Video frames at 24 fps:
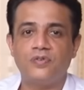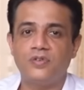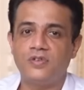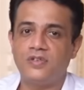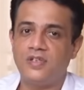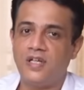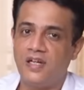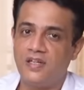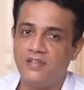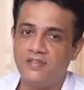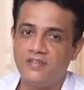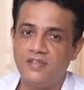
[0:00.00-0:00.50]
for
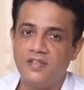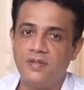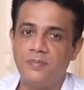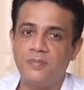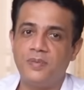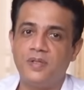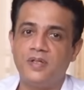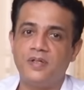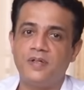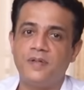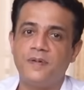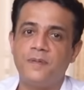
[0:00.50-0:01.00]

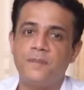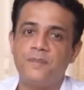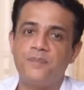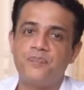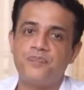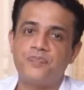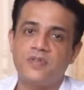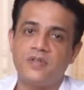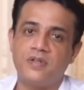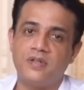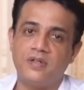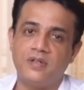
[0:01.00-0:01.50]
thalassemia,
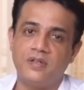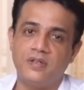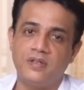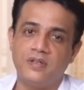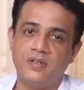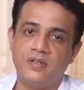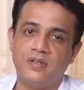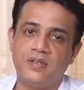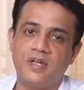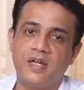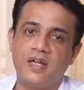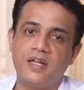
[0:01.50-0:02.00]

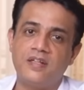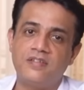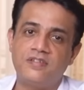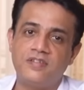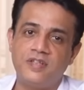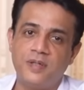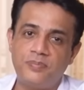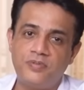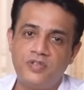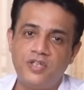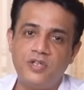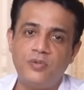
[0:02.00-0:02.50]
and
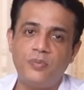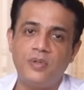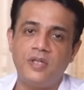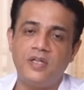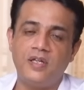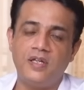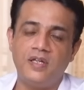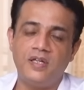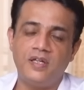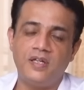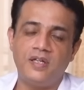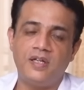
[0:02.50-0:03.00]

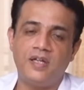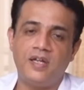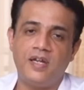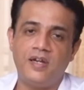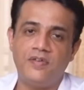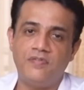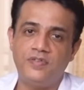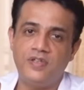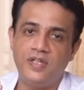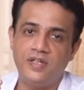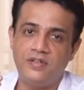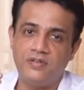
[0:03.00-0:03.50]
subsequently,
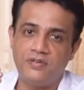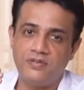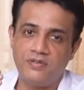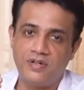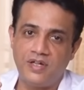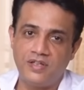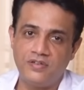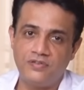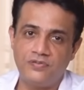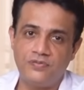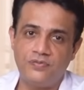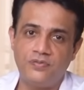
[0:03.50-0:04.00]
if they
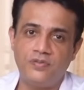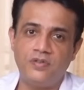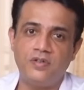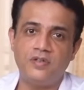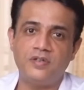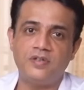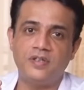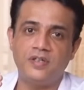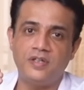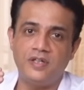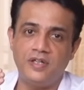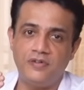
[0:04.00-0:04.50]
transfer
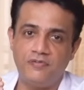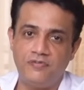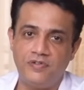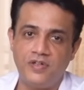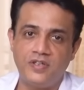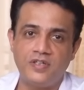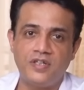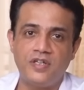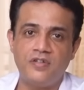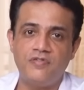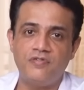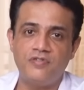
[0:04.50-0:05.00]
the
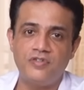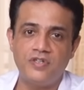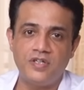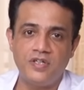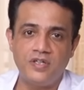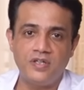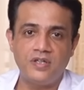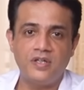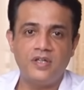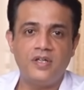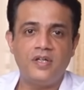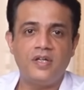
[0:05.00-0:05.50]
defective
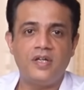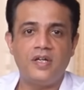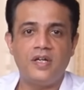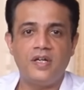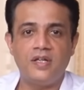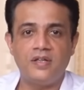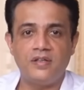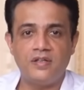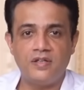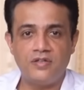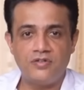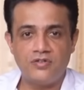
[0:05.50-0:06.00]
gene
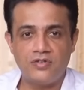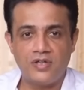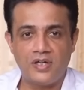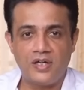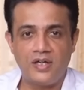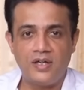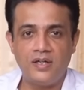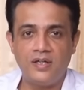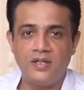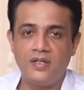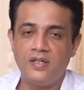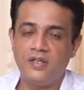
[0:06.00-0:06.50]
in the
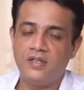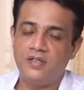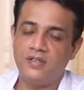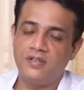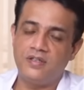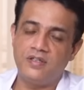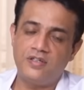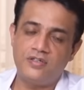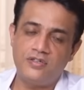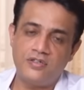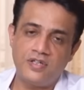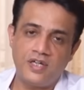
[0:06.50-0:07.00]
child
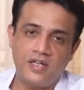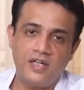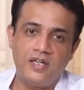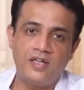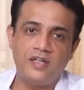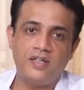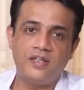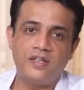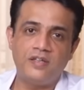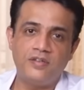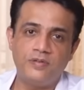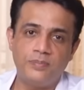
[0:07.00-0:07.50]

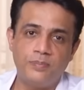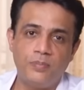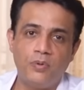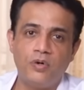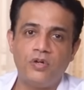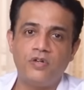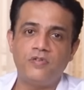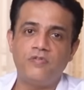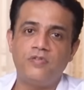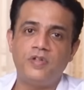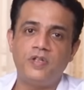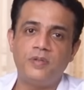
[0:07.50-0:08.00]
is
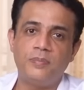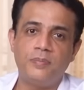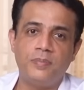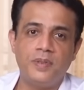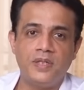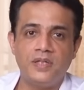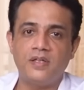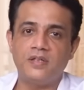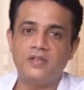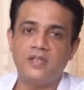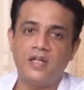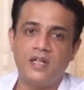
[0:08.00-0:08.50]
born with
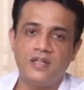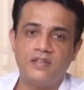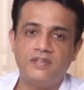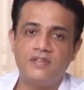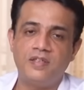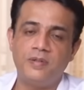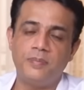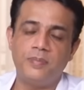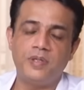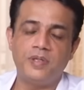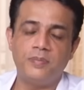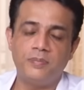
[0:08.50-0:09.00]
beta
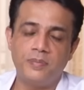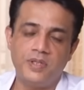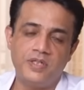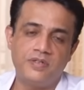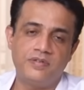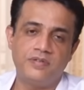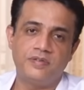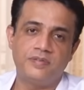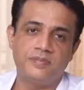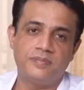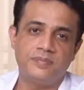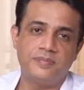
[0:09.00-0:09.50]
thalassemia
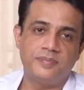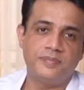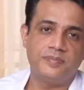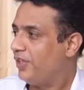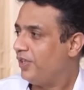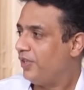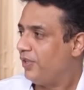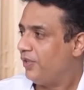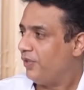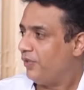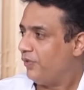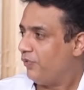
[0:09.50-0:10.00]
major.
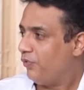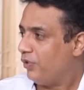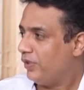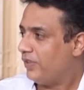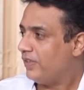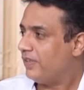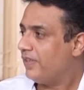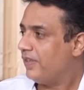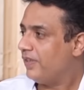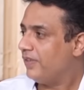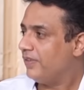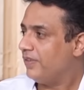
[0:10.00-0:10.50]
What
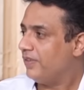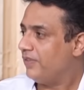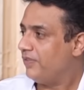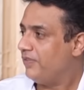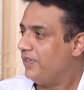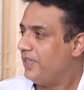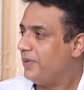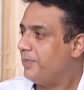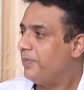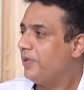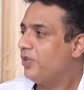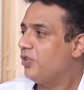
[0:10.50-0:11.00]
are the
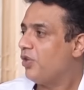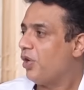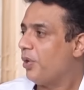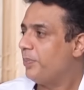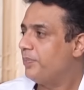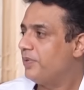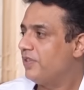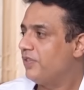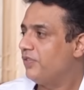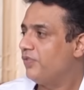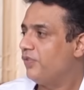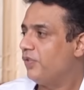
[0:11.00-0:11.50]
treatment
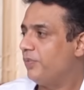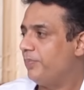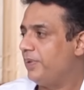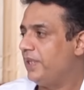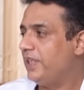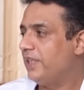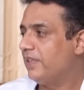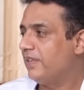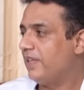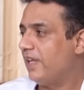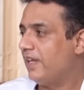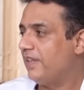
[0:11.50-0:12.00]
options for
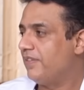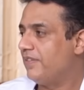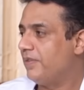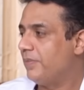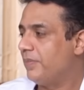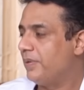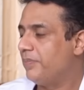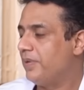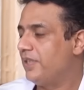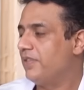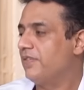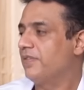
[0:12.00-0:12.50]
beta
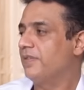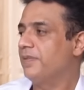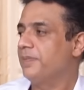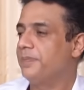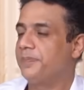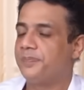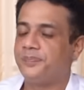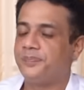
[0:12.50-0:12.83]
thalassemia major?